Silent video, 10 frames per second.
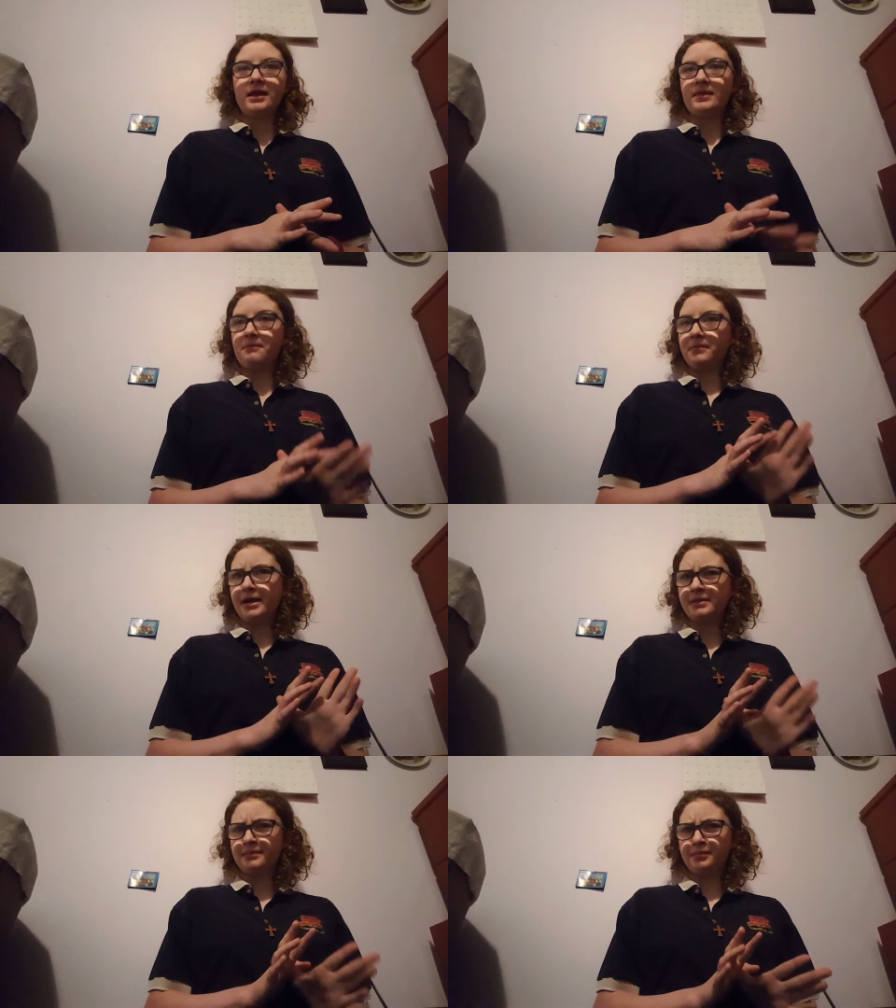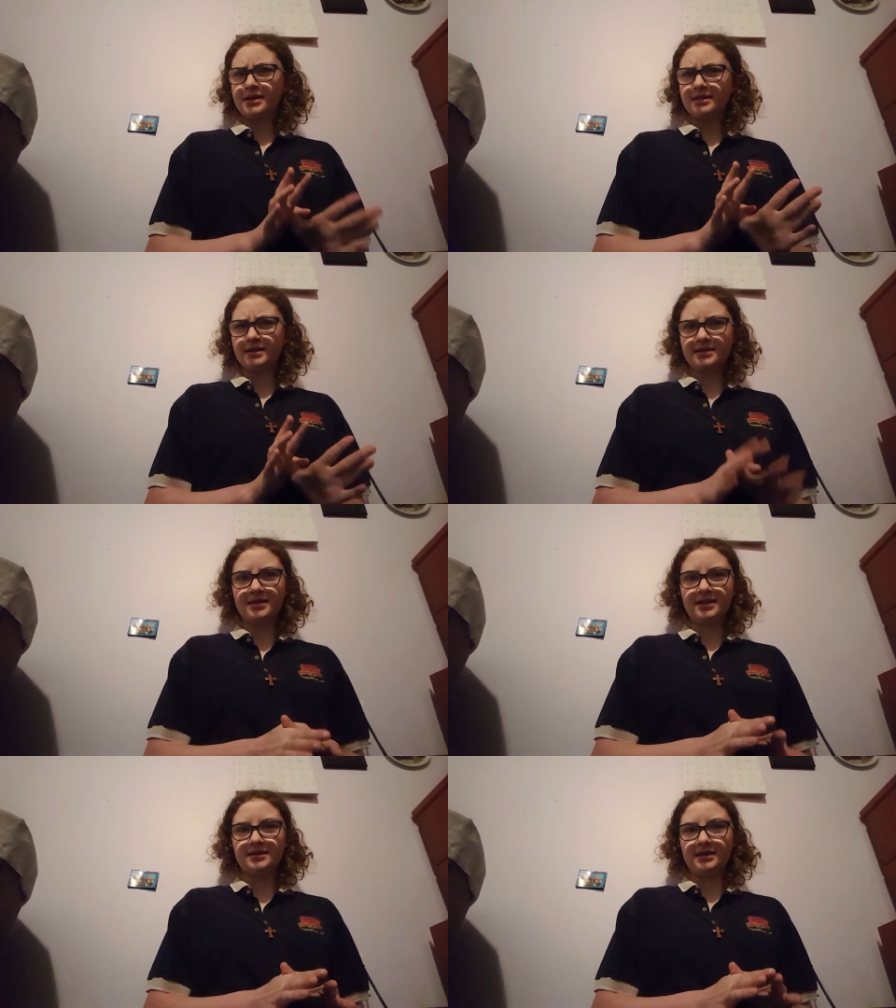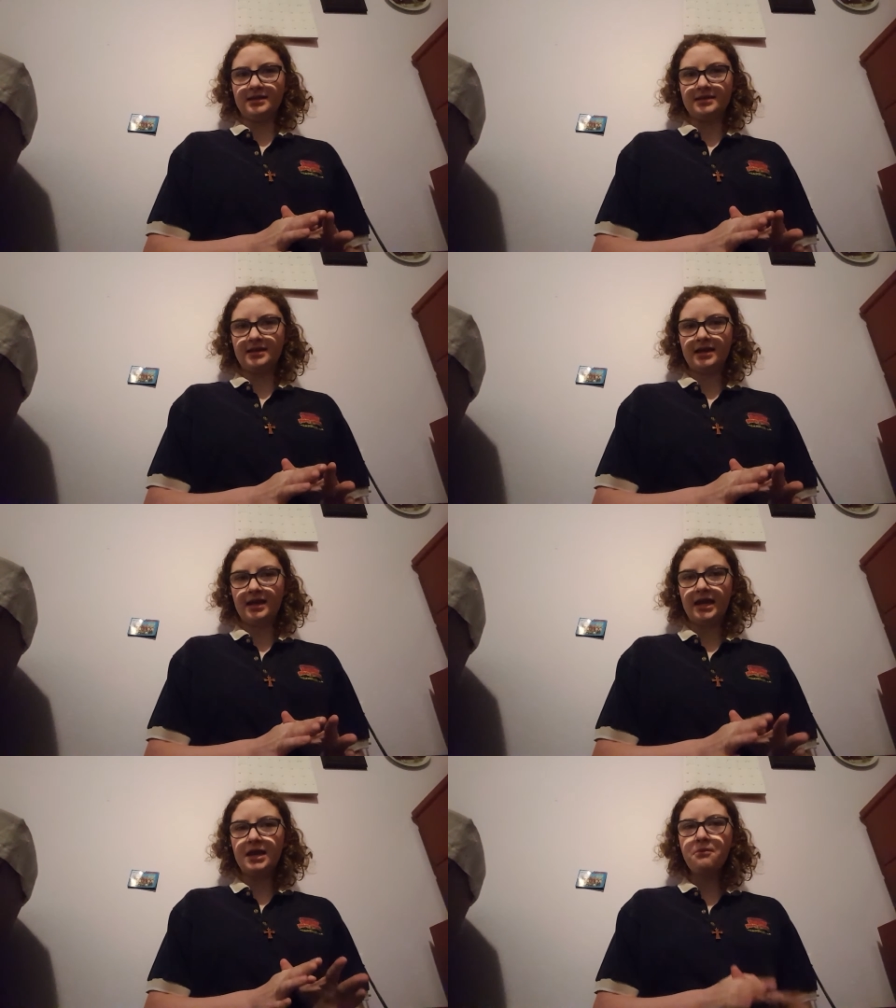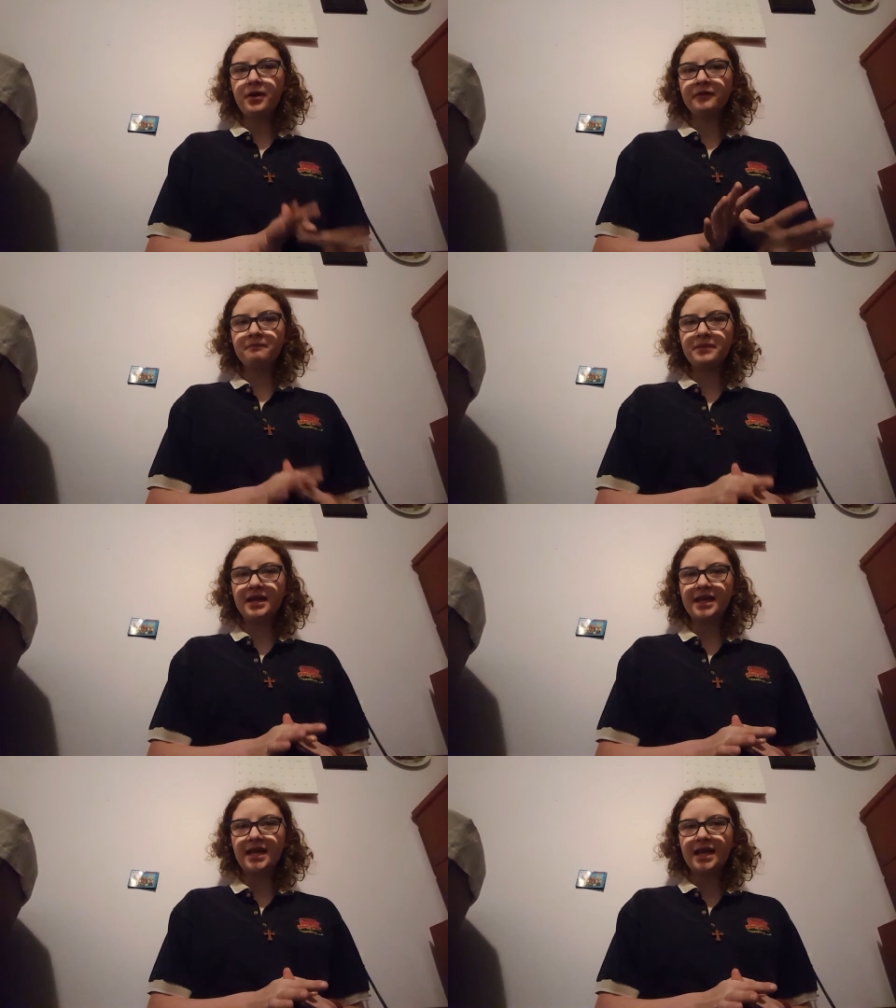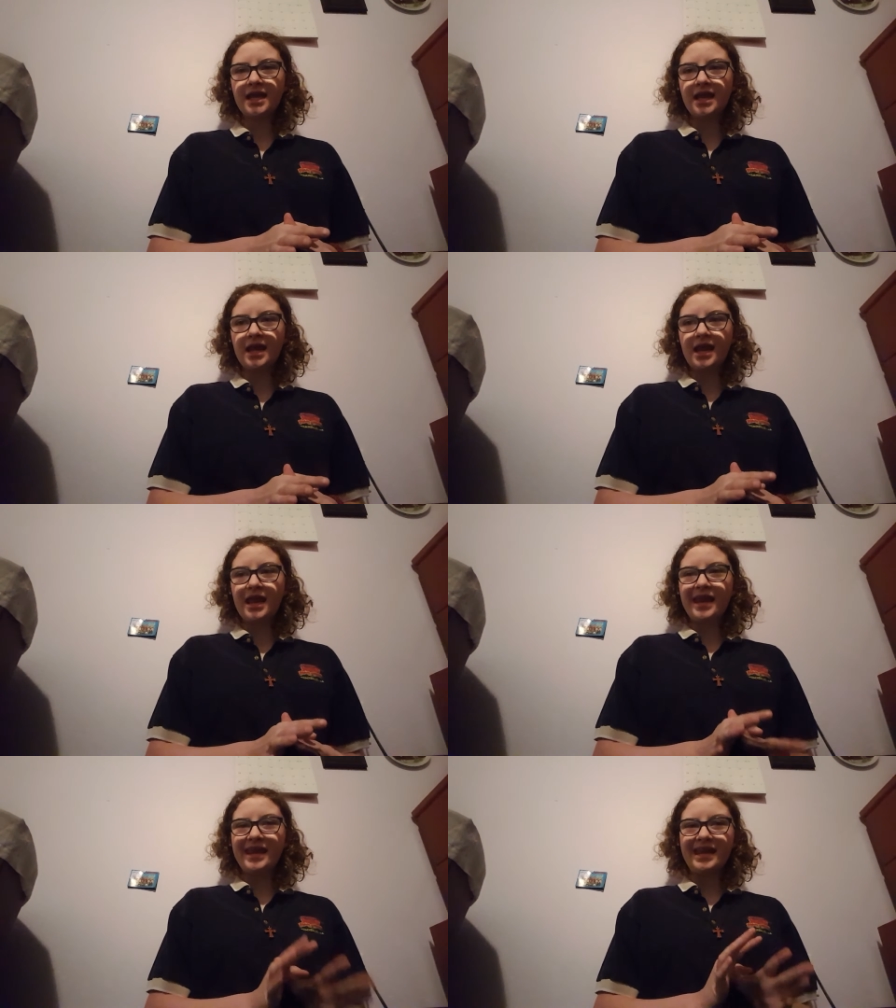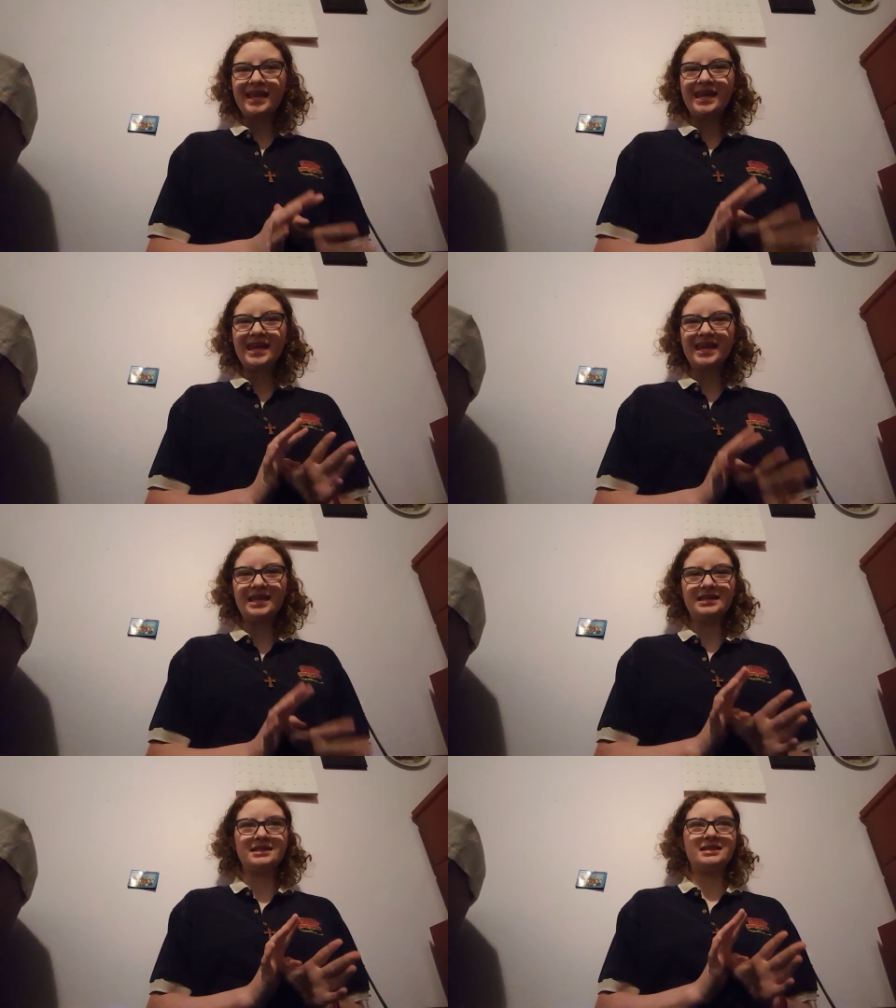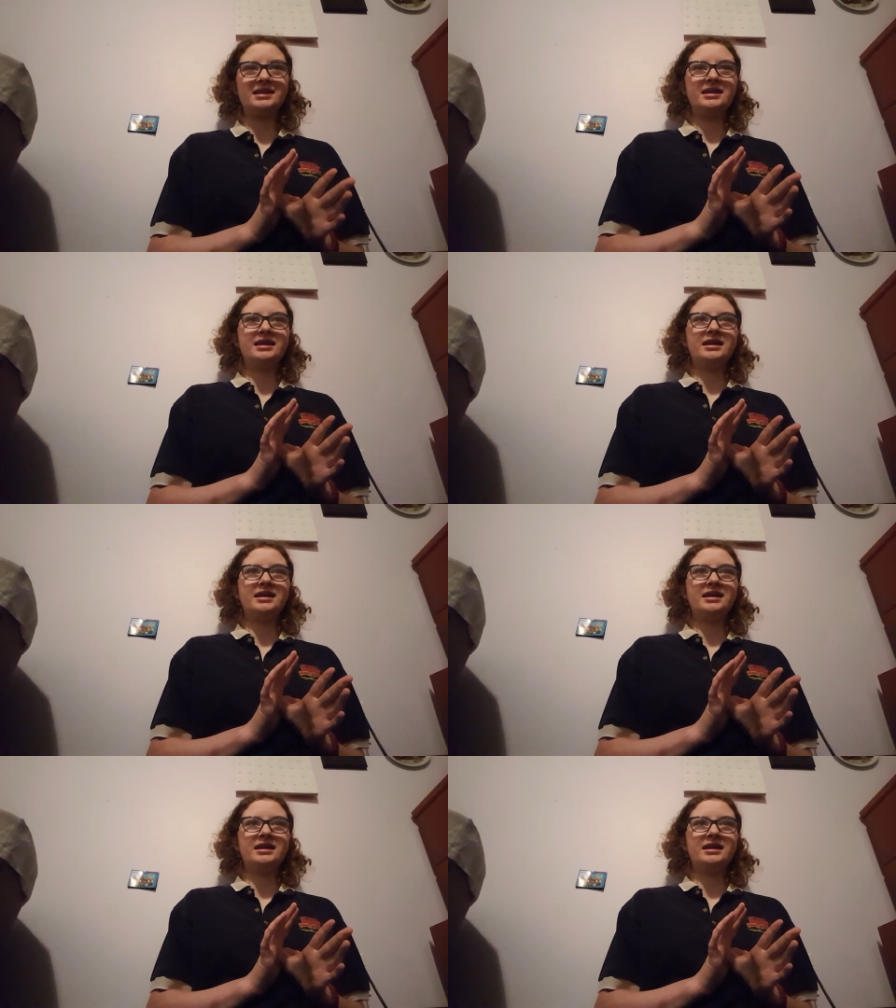that would take place in the 60s. He would have been in his